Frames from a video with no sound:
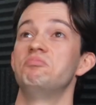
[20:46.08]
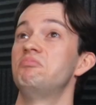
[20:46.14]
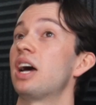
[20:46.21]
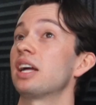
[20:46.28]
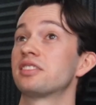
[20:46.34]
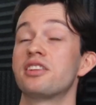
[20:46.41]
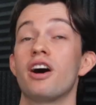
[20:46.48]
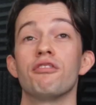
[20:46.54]

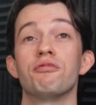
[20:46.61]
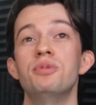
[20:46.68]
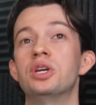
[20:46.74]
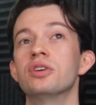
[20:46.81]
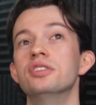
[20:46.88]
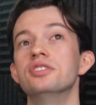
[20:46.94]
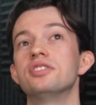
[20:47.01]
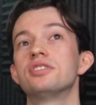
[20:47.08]
That's tough
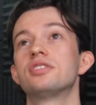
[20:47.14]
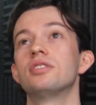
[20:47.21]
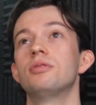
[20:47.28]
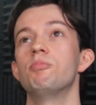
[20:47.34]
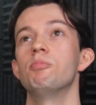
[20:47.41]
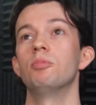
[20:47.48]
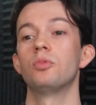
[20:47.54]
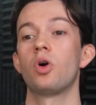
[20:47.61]
because
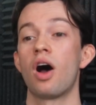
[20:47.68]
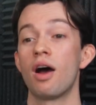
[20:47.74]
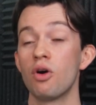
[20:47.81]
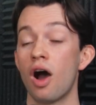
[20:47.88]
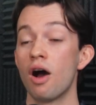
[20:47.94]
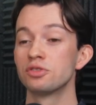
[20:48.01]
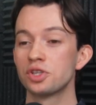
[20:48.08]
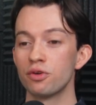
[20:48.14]

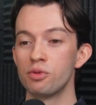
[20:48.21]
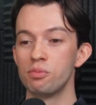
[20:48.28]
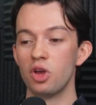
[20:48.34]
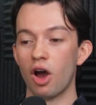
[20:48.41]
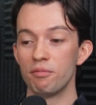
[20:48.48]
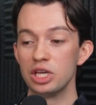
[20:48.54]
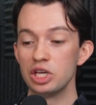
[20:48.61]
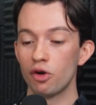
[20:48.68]
I've been
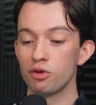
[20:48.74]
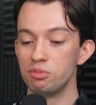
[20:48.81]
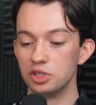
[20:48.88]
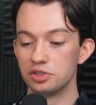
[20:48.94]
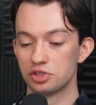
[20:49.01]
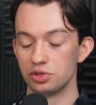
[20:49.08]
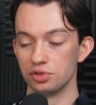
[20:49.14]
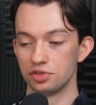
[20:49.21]
going to
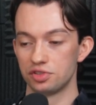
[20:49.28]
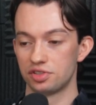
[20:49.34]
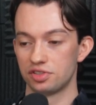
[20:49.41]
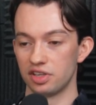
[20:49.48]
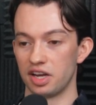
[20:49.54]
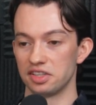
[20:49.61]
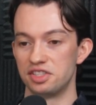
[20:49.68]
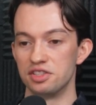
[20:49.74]

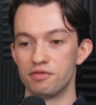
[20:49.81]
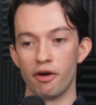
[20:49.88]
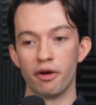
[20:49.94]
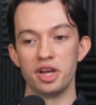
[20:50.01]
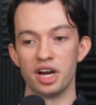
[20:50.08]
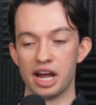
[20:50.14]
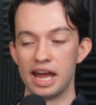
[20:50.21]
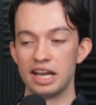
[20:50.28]
musicals since a
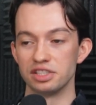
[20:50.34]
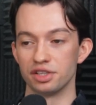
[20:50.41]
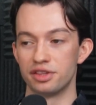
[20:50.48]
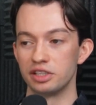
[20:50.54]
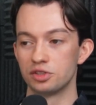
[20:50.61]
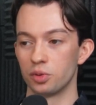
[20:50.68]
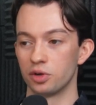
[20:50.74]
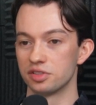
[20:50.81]
very young age, and I
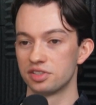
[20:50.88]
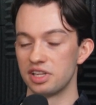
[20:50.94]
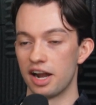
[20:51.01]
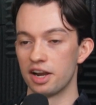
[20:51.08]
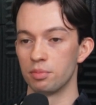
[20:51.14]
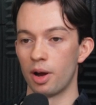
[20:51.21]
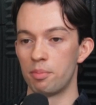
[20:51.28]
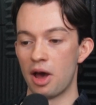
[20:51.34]
think it's what
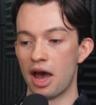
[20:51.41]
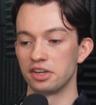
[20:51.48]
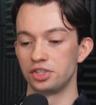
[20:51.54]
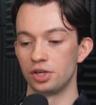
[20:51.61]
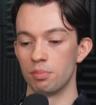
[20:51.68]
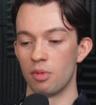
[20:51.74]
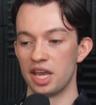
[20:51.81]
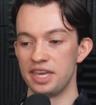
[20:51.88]
started my
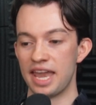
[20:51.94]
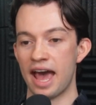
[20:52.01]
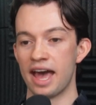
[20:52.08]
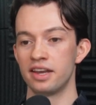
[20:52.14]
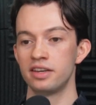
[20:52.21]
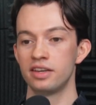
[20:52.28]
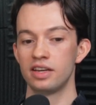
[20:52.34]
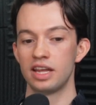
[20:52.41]
passion. My
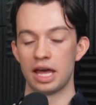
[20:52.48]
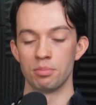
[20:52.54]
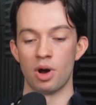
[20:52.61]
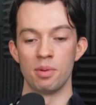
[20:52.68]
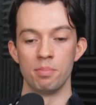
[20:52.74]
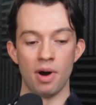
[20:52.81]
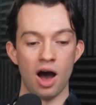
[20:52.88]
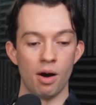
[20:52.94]
nan and
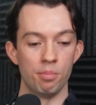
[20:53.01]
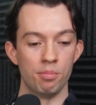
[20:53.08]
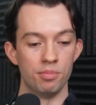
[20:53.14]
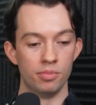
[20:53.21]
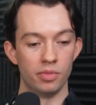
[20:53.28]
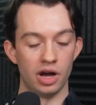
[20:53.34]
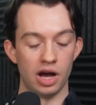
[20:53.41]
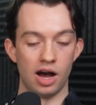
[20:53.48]
my
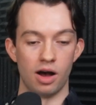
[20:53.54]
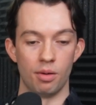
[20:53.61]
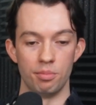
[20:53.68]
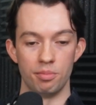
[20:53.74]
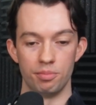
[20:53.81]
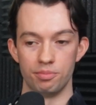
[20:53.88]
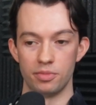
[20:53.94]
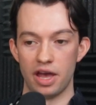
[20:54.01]
mum
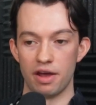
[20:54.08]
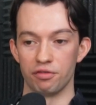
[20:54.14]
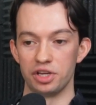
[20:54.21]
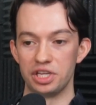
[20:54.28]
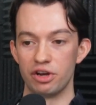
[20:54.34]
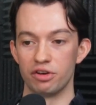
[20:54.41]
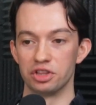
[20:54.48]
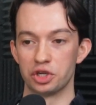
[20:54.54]

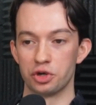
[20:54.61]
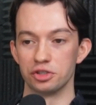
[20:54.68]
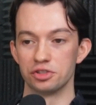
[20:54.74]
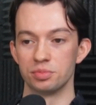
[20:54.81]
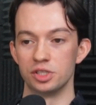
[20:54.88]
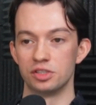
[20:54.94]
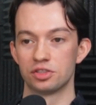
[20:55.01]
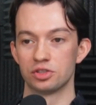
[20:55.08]
every year in the
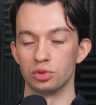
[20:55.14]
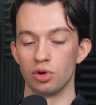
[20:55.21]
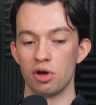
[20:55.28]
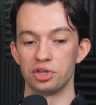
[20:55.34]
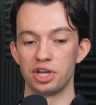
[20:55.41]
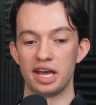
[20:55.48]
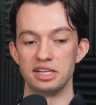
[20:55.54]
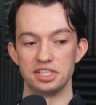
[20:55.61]
Christmas school
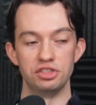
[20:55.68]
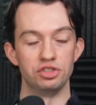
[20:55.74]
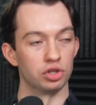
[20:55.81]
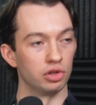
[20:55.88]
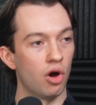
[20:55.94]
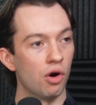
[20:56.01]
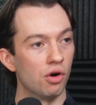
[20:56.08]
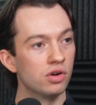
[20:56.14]
holidays in
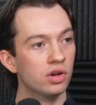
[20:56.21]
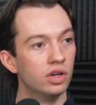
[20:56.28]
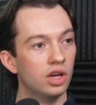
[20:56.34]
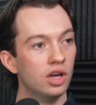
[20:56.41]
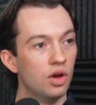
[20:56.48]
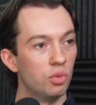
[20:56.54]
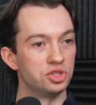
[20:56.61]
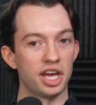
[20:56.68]
Geelong
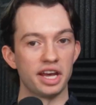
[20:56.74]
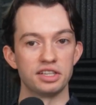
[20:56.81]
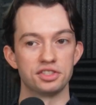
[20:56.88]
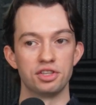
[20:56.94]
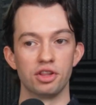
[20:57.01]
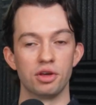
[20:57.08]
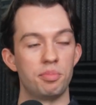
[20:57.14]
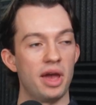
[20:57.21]
would take us
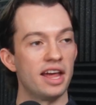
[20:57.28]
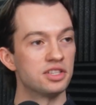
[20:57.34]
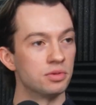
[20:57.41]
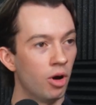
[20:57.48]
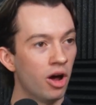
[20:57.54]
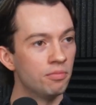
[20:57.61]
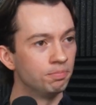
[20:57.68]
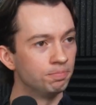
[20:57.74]
to the
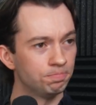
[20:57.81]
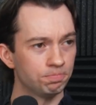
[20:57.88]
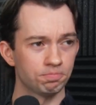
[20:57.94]
pantomime.